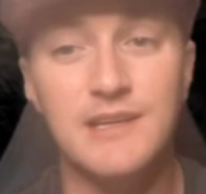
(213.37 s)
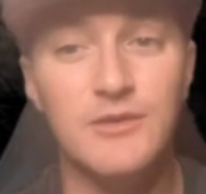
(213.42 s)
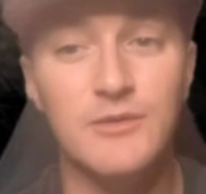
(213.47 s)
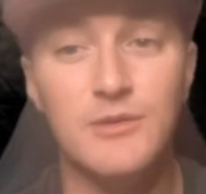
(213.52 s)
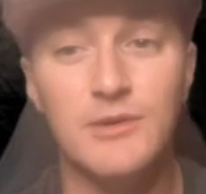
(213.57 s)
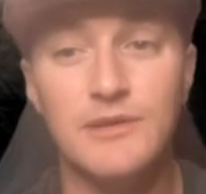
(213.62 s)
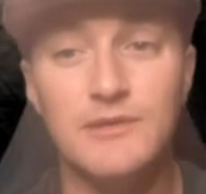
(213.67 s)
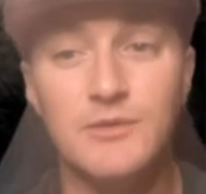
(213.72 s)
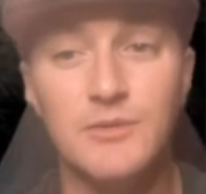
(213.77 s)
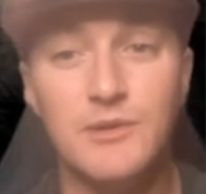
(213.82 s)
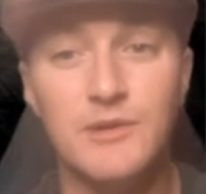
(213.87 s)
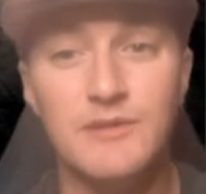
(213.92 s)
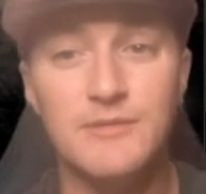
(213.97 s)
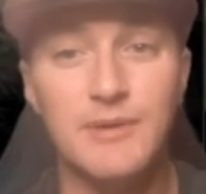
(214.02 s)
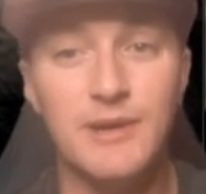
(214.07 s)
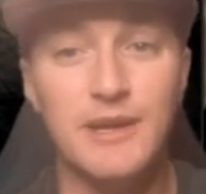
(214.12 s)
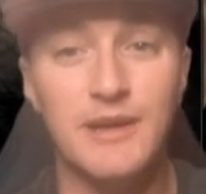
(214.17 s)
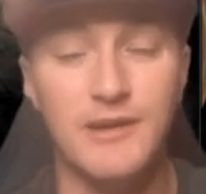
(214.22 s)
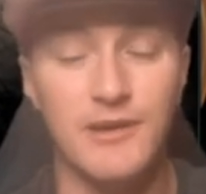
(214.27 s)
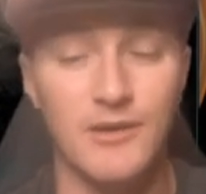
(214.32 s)
do a Twitter
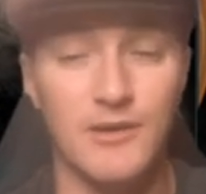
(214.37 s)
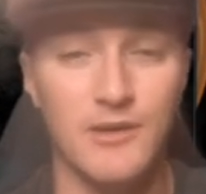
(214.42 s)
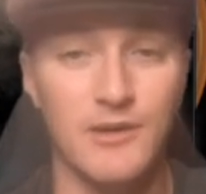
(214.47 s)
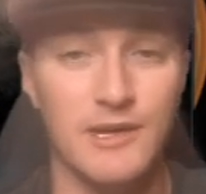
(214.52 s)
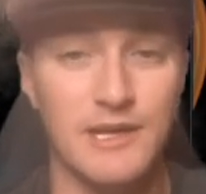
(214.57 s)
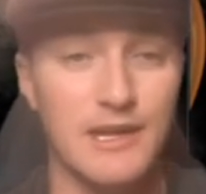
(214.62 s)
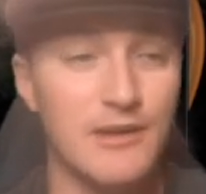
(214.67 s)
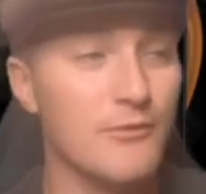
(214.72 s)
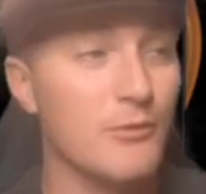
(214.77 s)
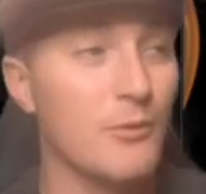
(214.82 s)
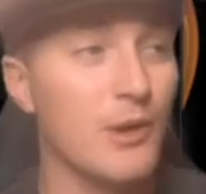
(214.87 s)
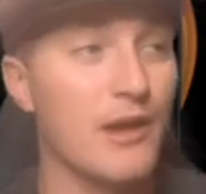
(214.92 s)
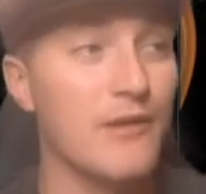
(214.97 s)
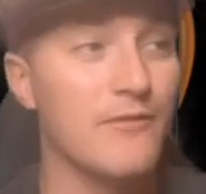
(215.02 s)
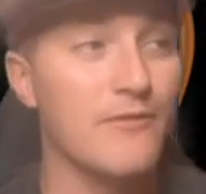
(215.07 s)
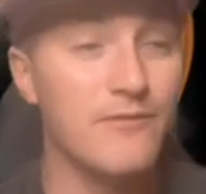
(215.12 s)
space or a giveaway